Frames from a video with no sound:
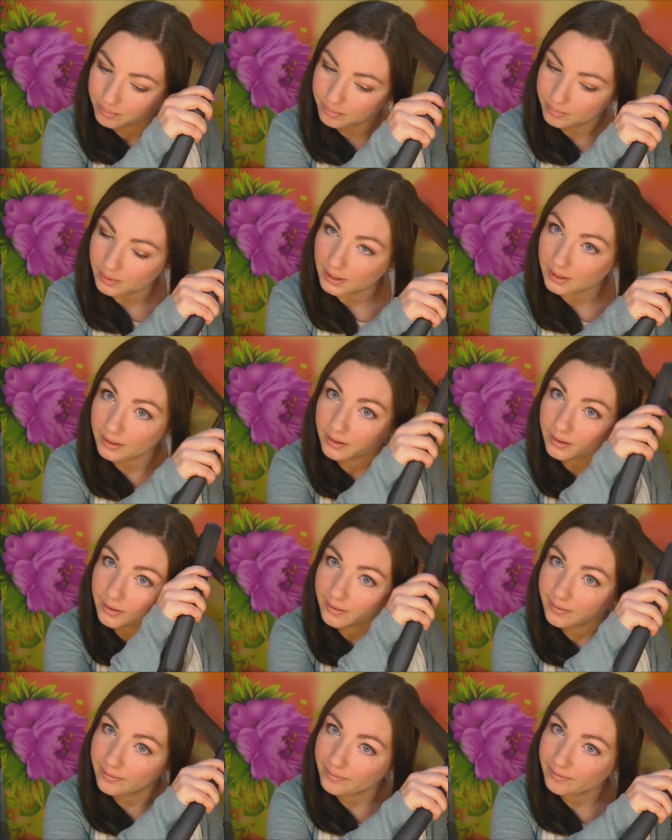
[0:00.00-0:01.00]
But
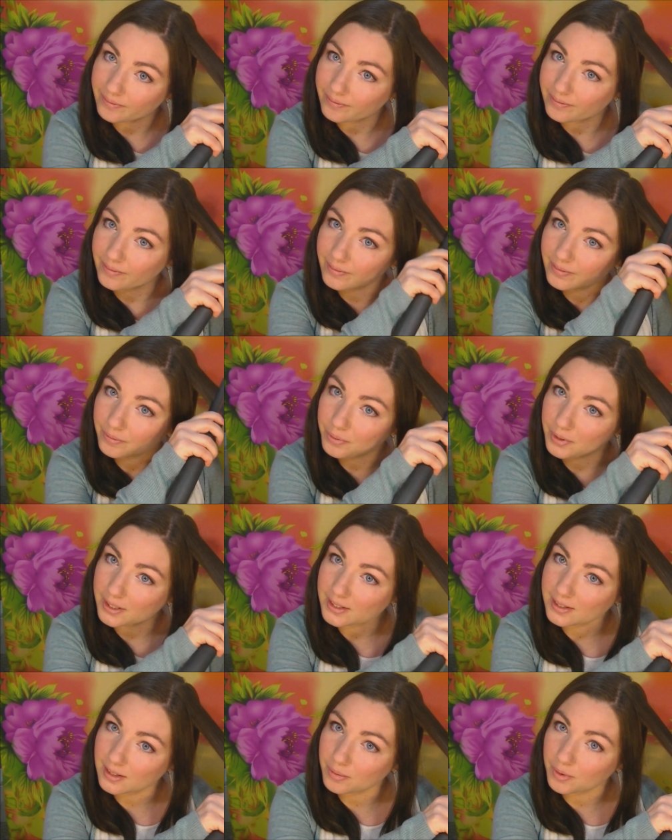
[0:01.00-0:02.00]

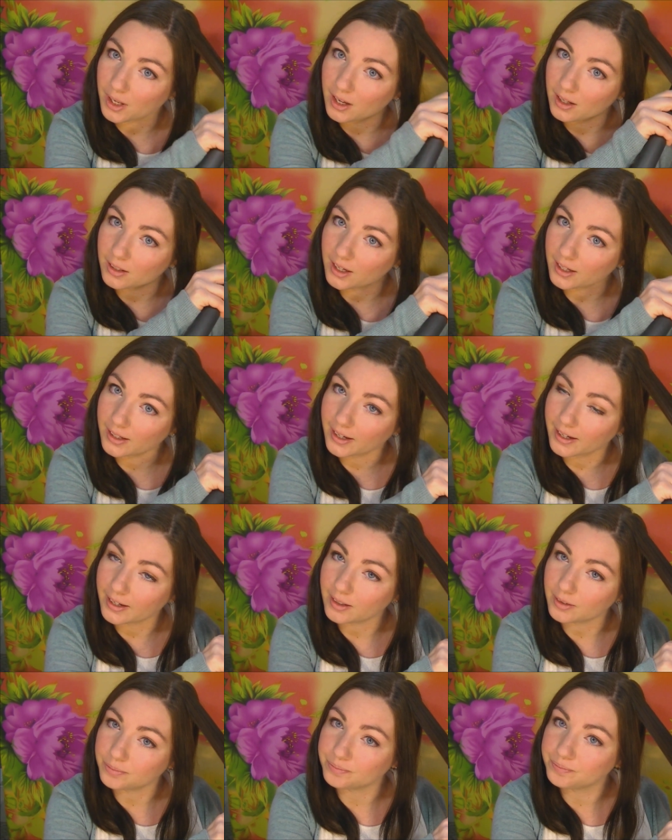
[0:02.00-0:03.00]
pretty similar. Like
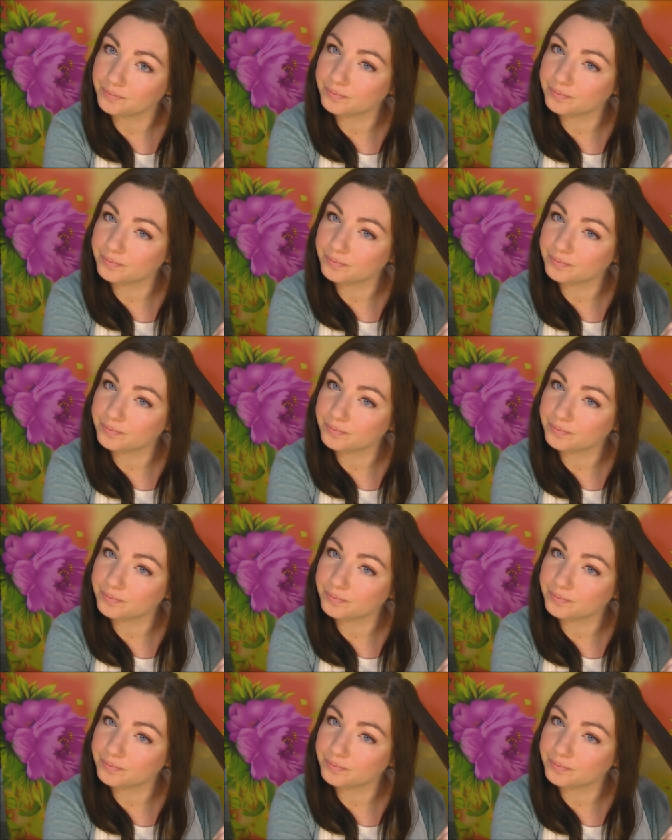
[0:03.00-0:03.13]
I